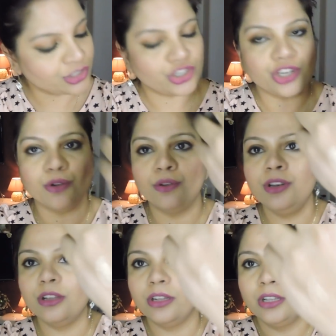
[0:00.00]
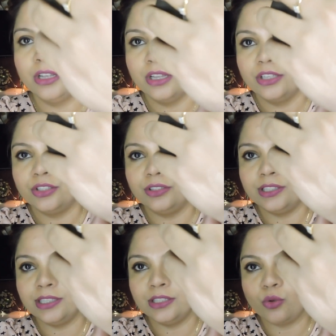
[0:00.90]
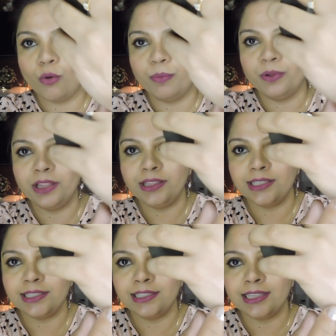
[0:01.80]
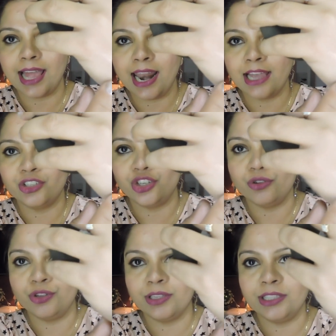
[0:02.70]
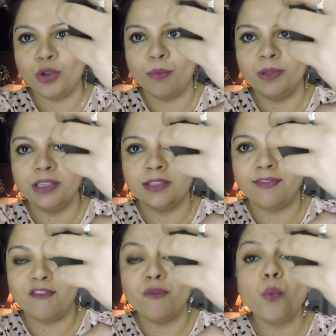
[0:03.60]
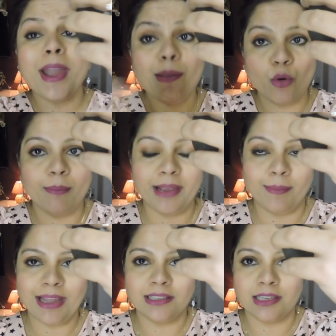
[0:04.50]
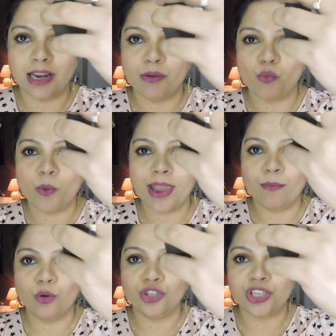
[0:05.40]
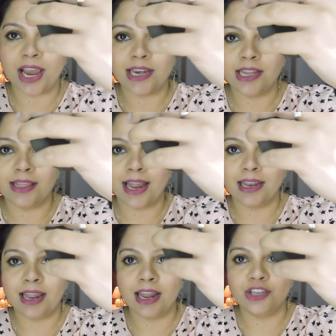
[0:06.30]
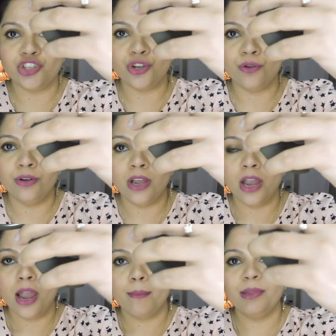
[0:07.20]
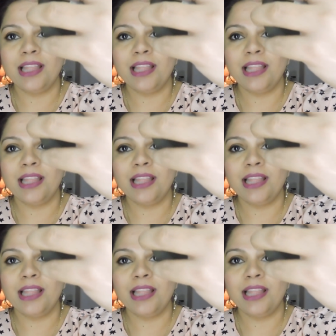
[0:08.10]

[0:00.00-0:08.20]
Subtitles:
Geode. So this is Opal and this is Lilac Geode. You can see Opal is way more pigmented and way more shiny than Lilac Geode, but